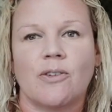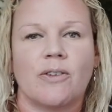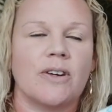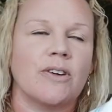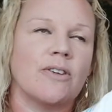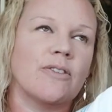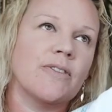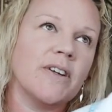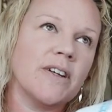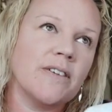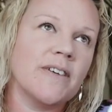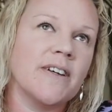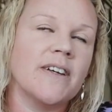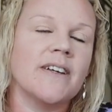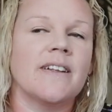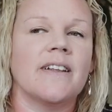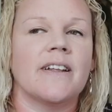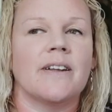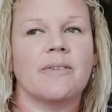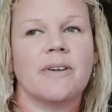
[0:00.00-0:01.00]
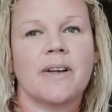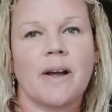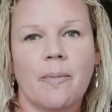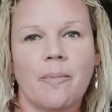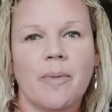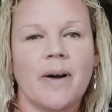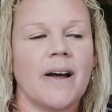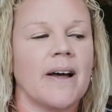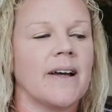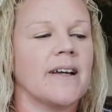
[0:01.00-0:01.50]
thought I got rid of it and then it would
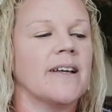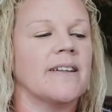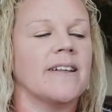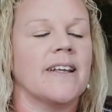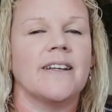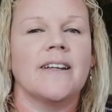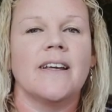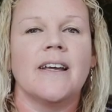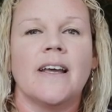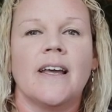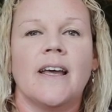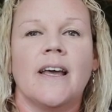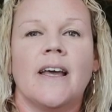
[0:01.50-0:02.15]
come back and then